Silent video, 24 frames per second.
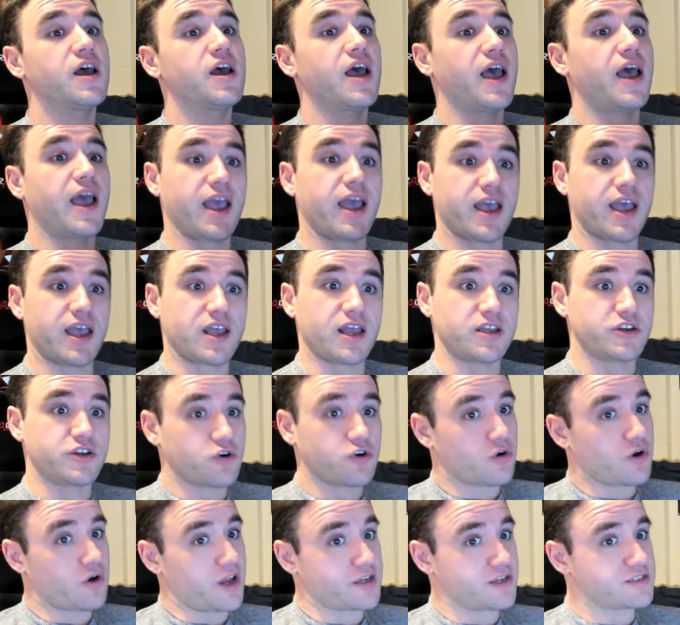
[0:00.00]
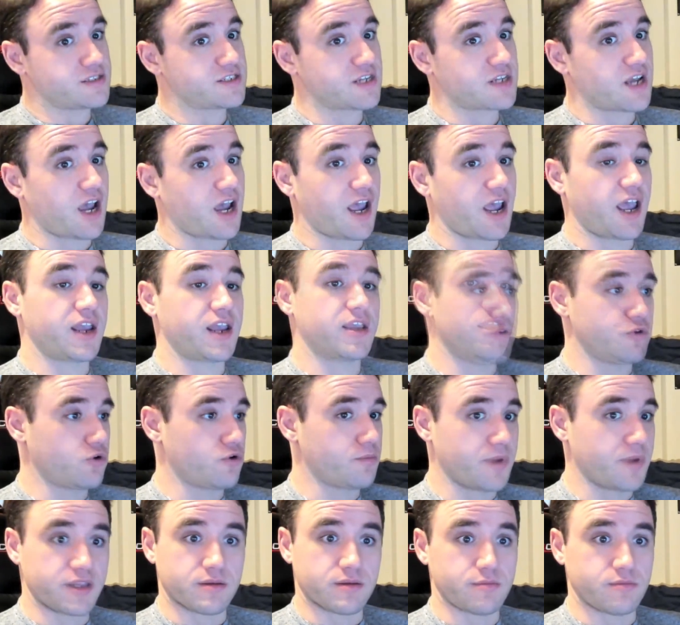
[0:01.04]
And, hence I
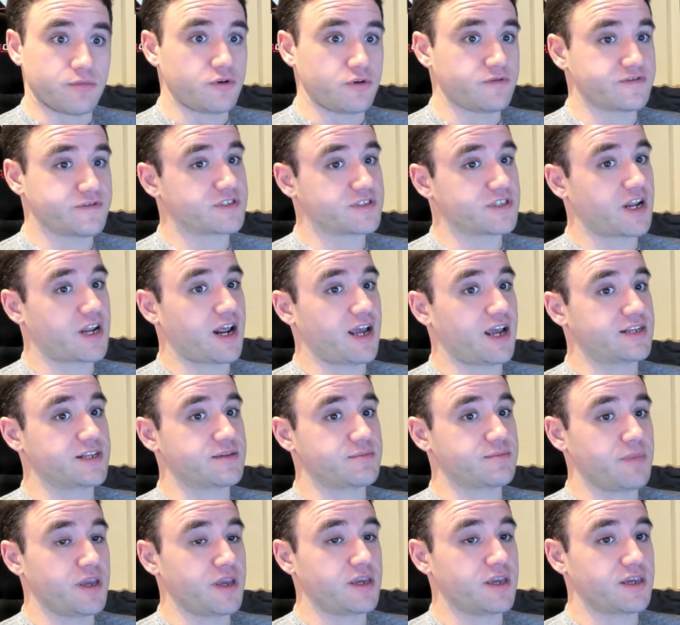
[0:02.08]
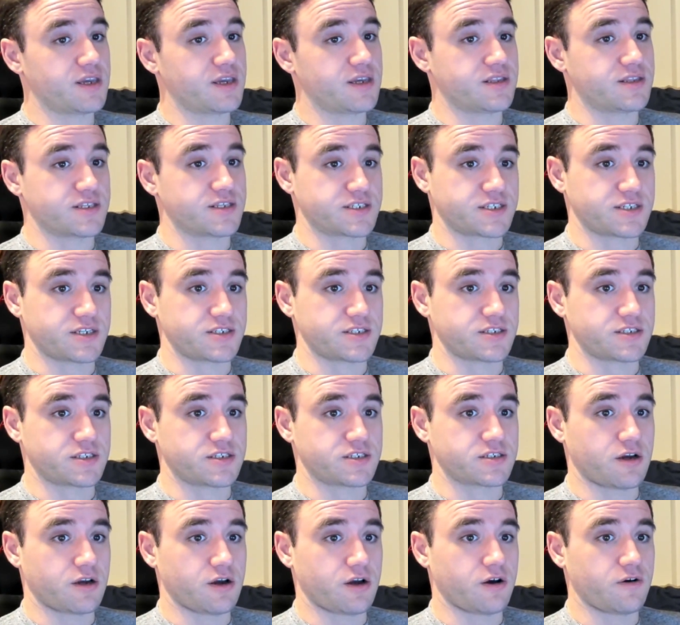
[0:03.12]
made the moves that I had to make, in the
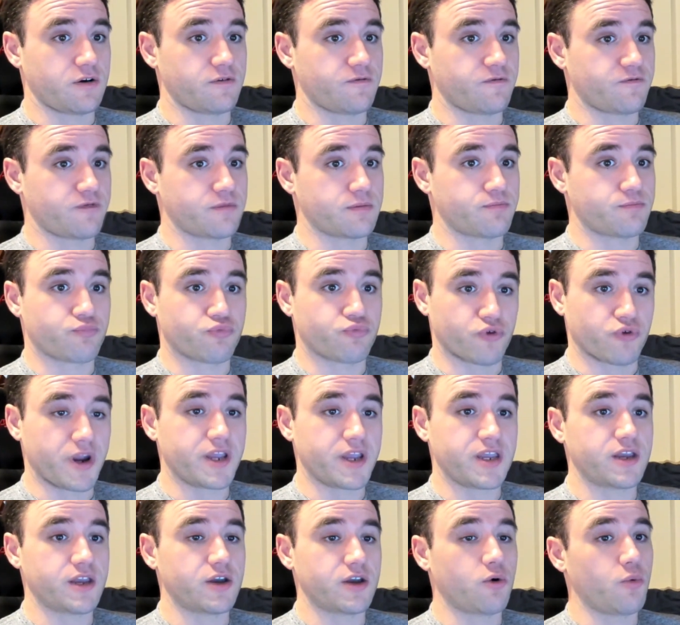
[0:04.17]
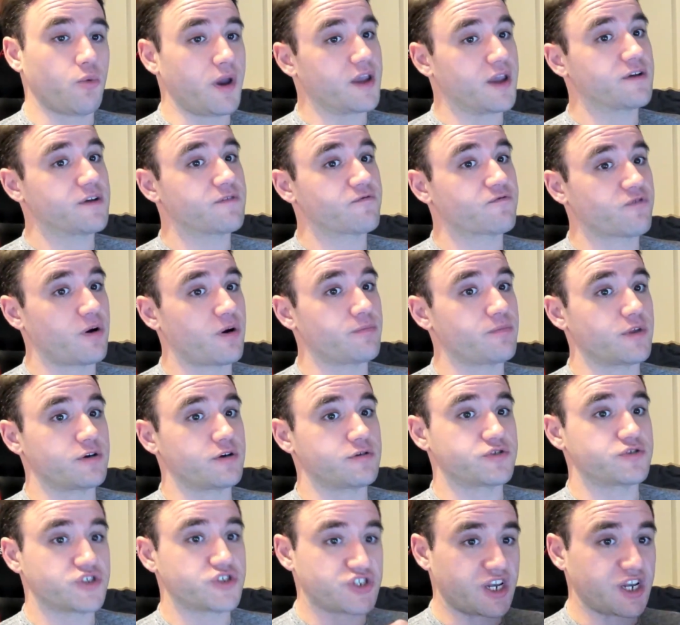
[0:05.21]
sense of breaking away from
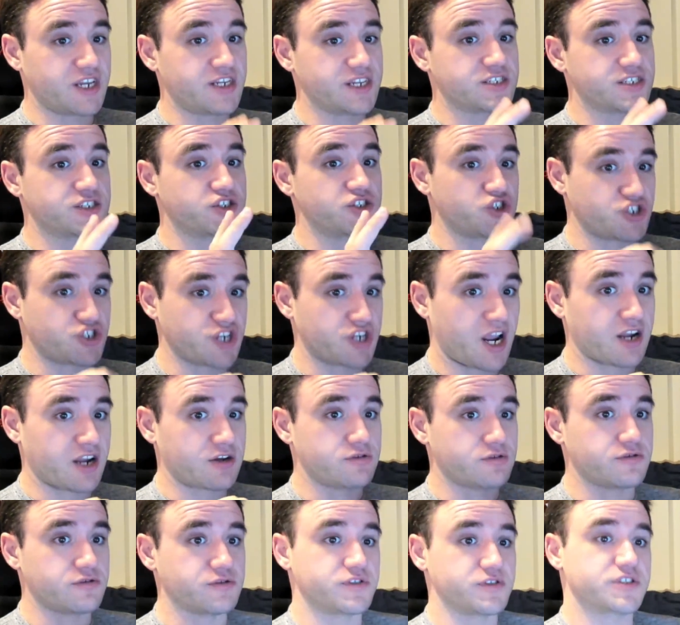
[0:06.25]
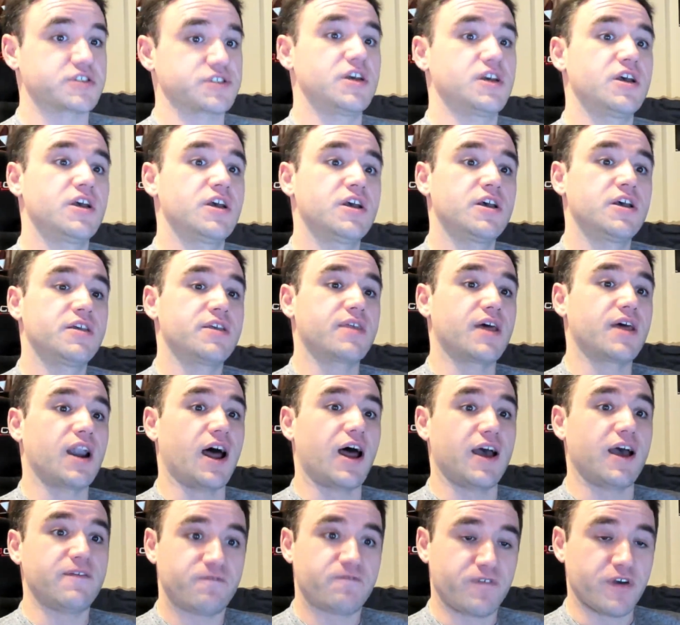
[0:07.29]
those chains and shackles that
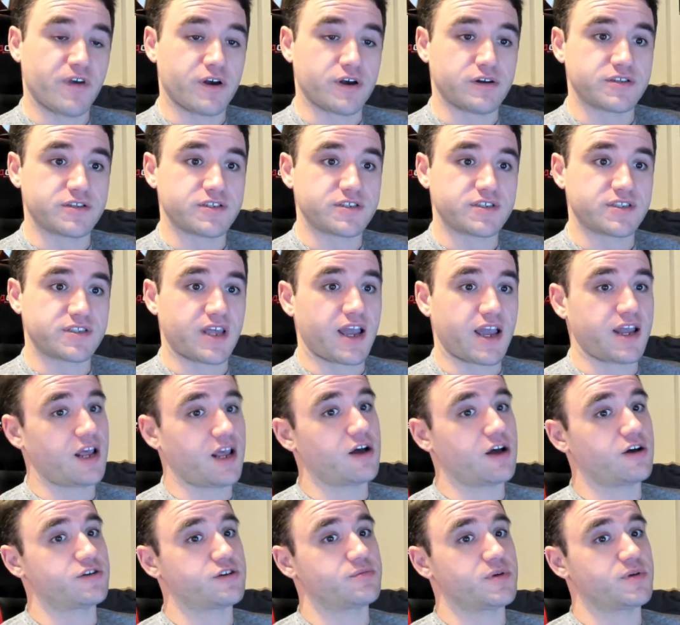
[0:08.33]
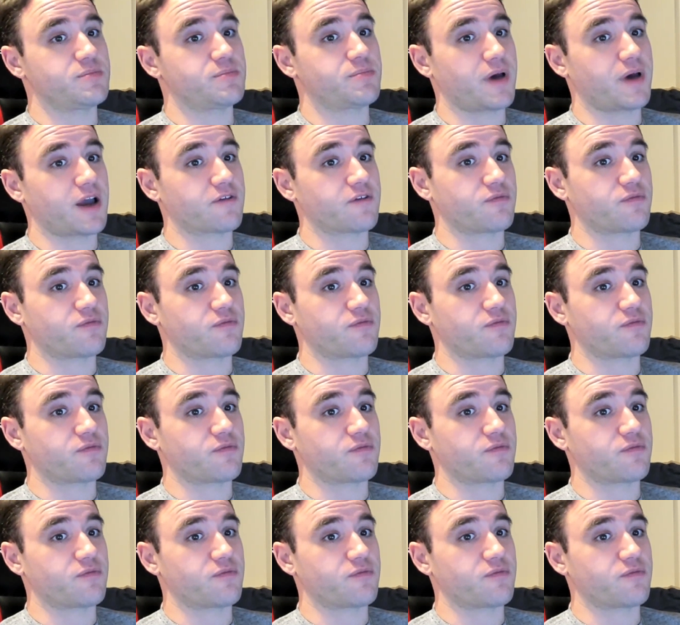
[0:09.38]
I felt that held me back